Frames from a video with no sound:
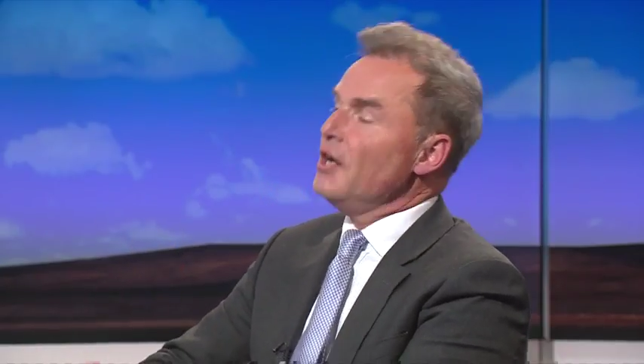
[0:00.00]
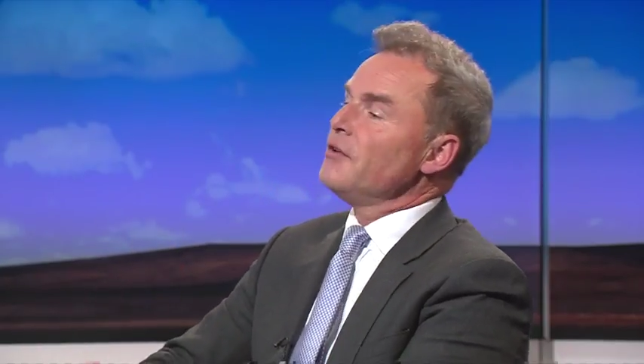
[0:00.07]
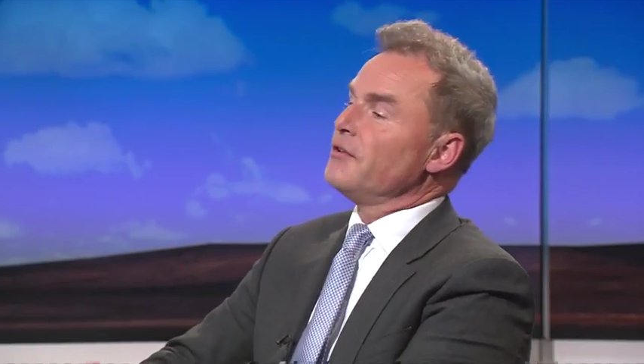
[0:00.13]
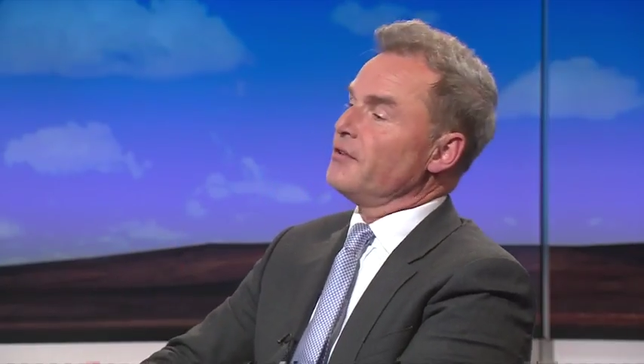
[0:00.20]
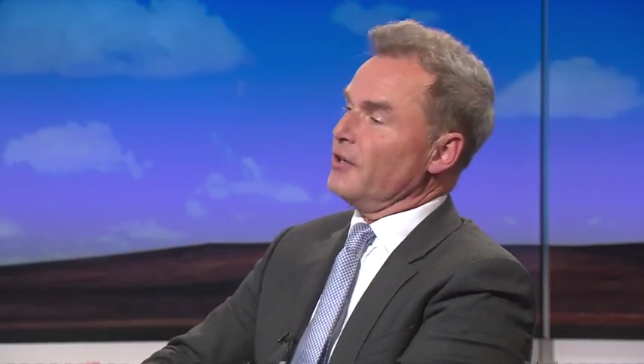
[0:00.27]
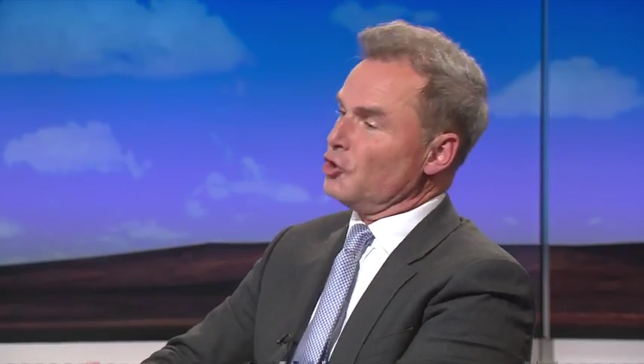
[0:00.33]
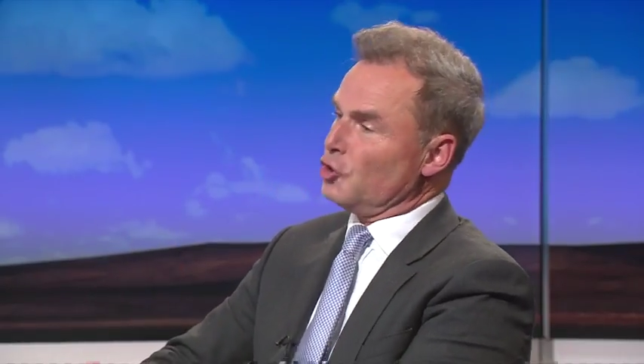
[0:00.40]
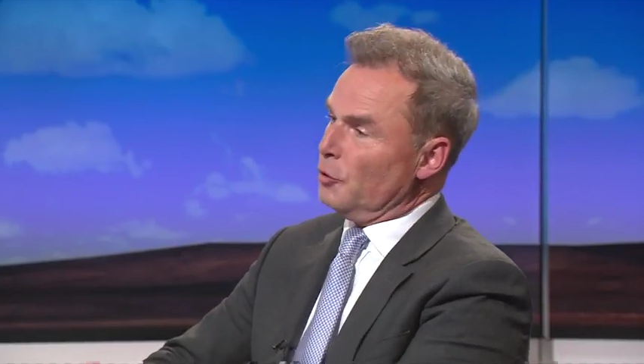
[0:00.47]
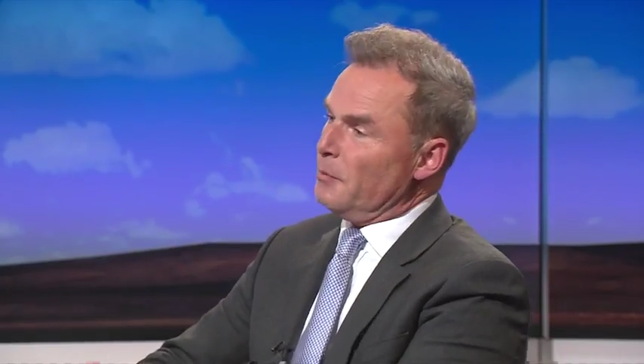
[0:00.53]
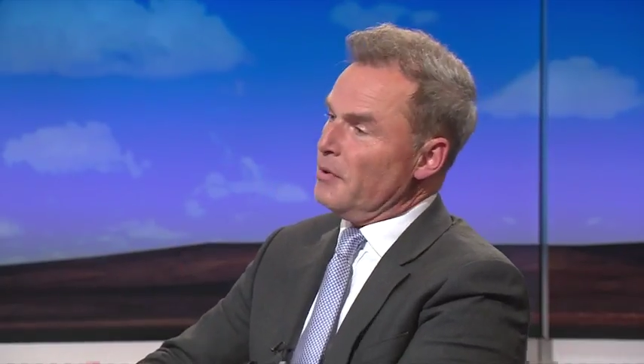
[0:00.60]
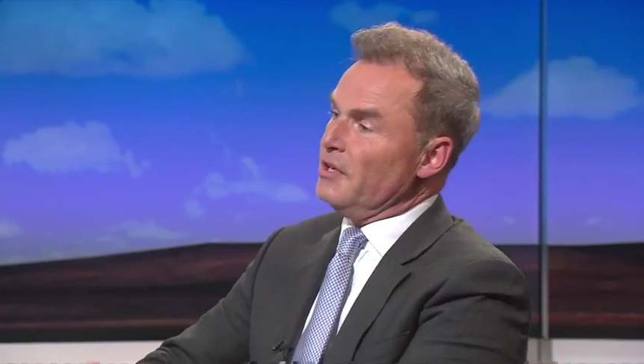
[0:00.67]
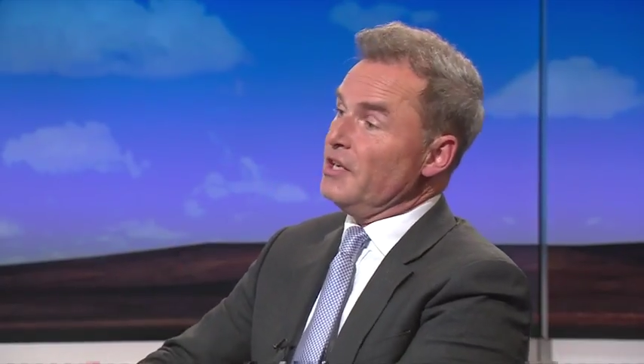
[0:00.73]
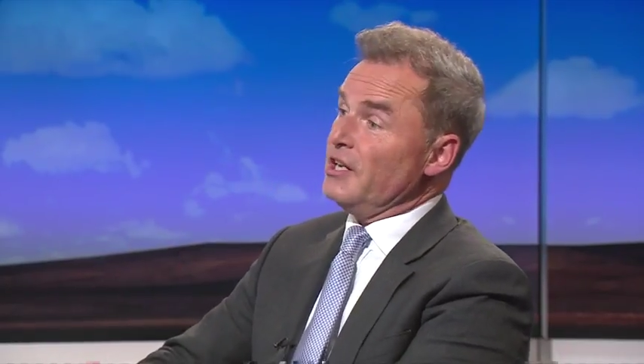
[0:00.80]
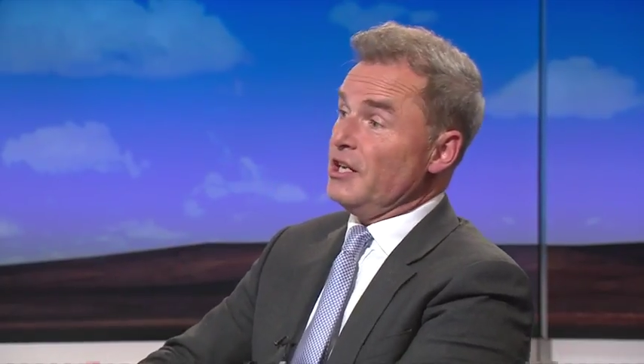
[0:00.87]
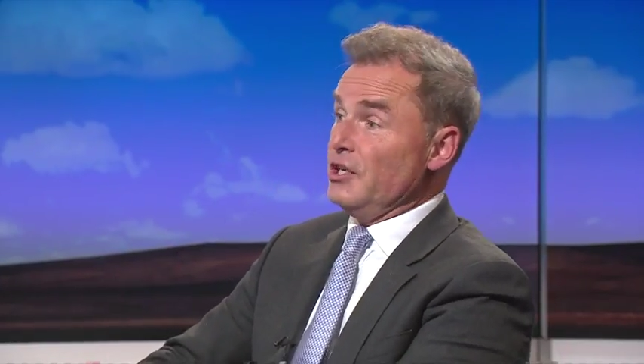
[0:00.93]
that there should
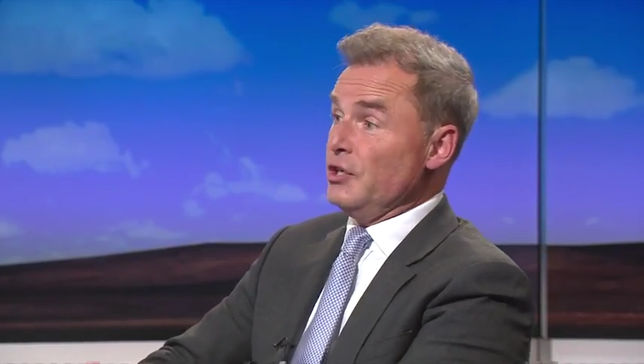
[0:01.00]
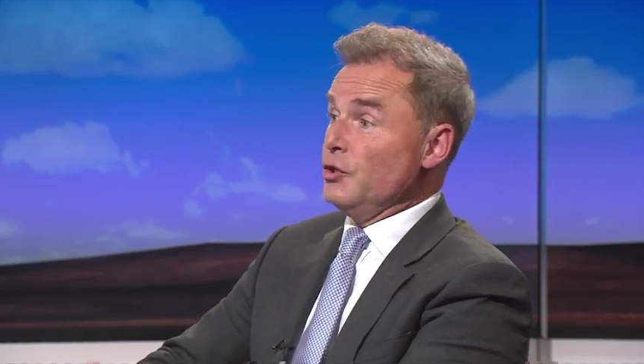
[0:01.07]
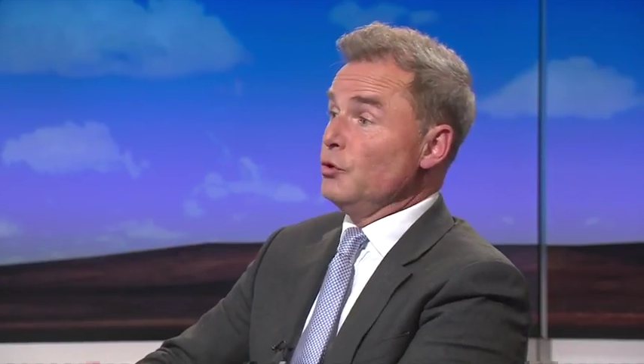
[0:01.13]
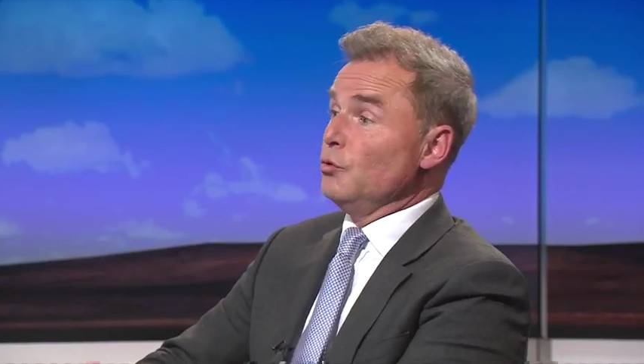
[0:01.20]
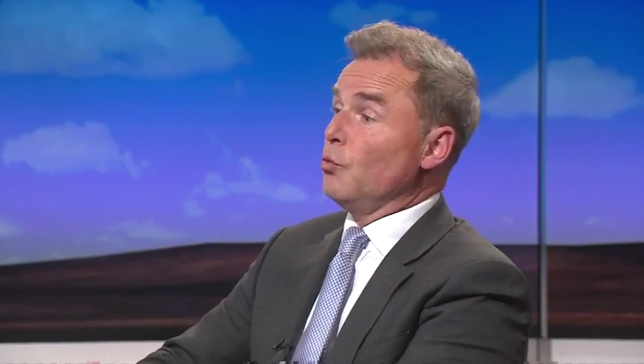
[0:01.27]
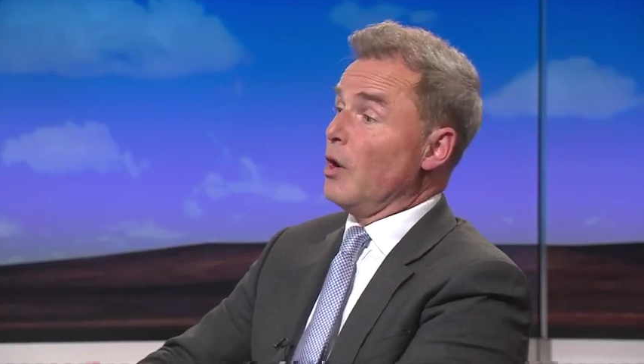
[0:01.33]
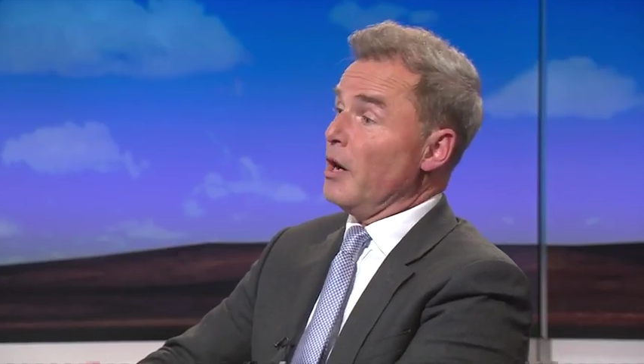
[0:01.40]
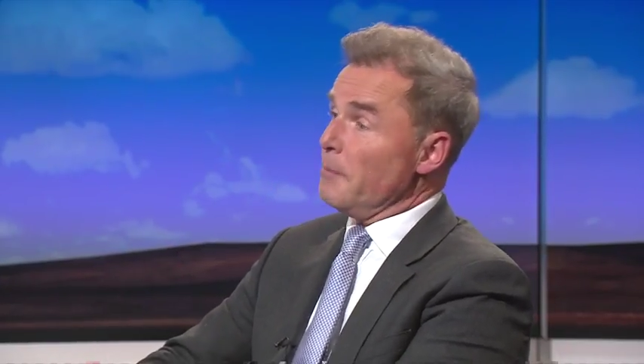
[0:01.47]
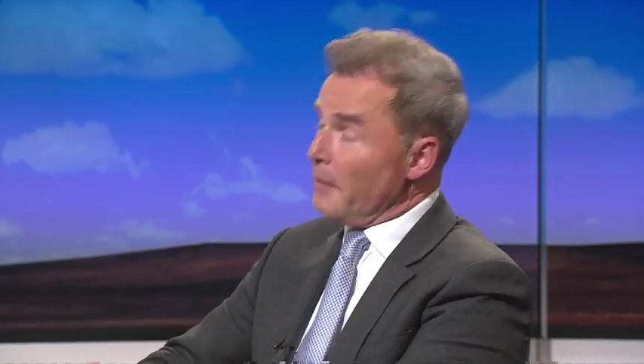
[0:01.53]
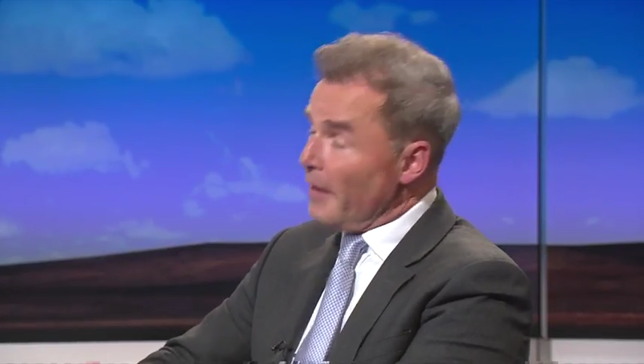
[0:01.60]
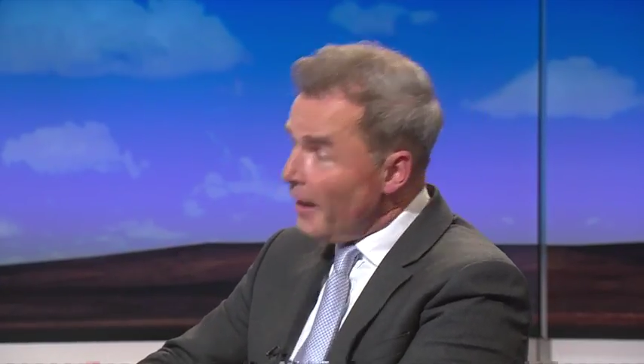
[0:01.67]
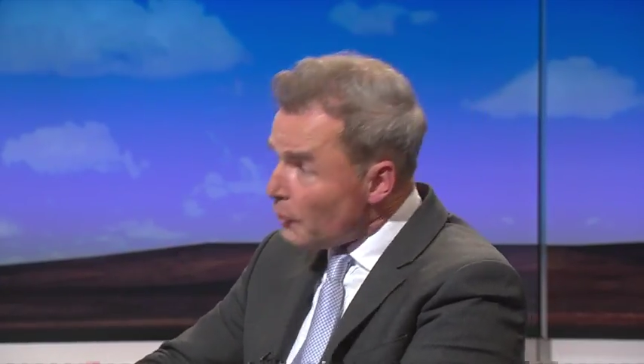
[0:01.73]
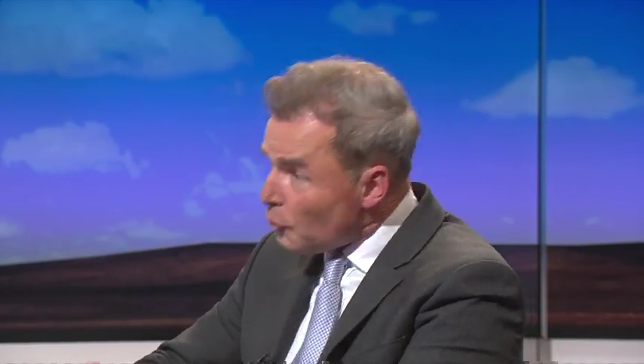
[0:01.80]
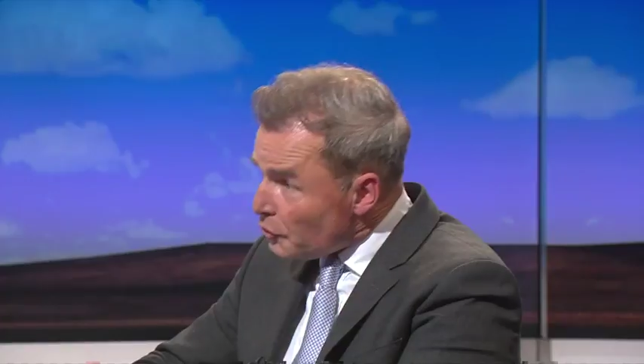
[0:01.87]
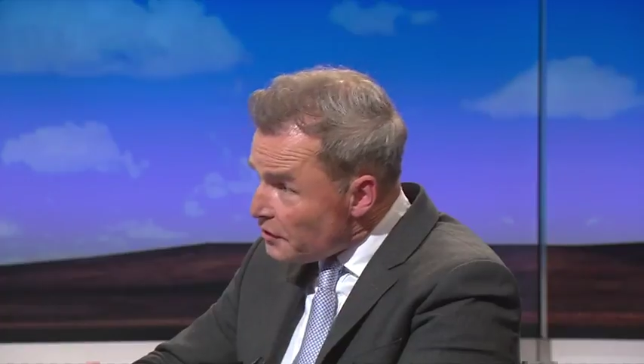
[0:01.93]
be an EU-wide
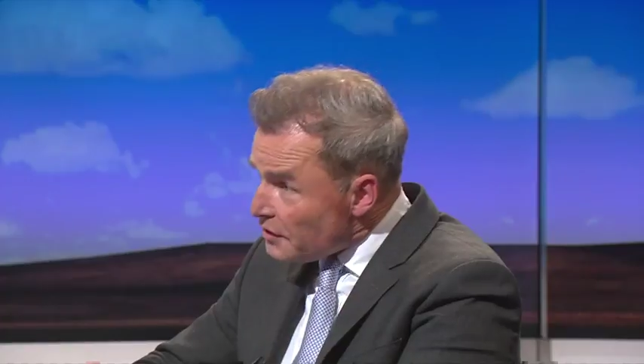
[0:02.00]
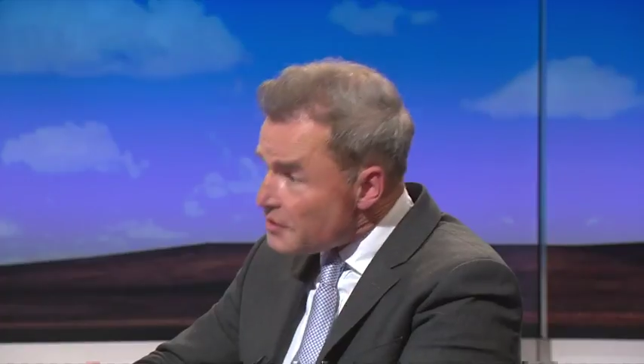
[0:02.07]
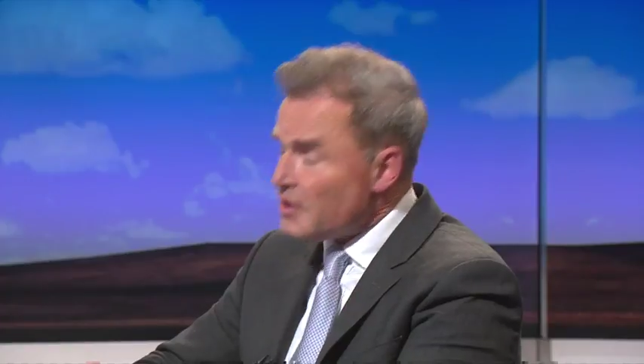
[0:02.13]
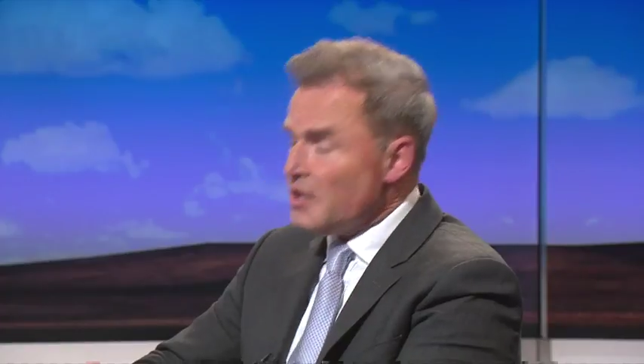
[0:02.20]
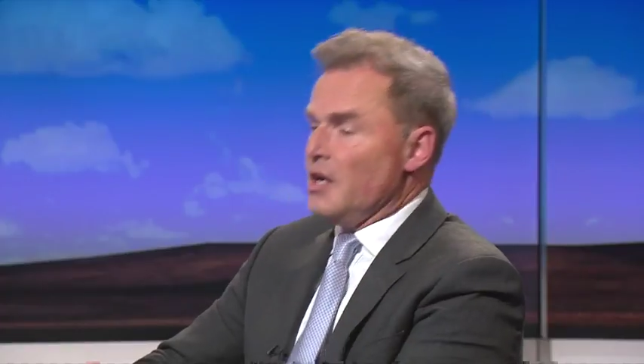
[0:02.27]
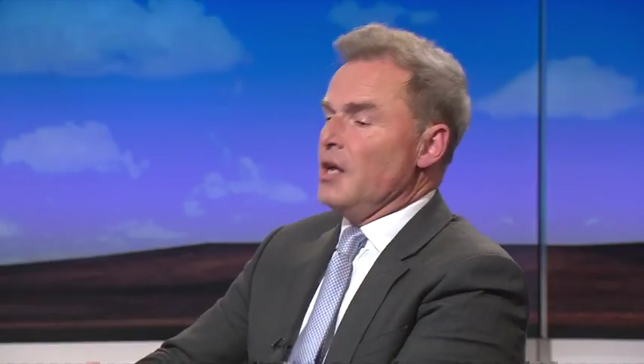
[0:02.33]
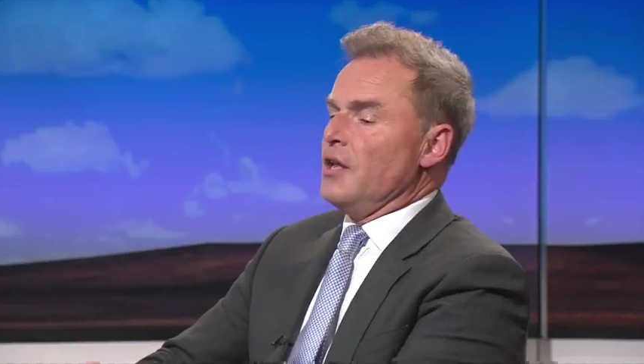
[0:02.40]
ban on it.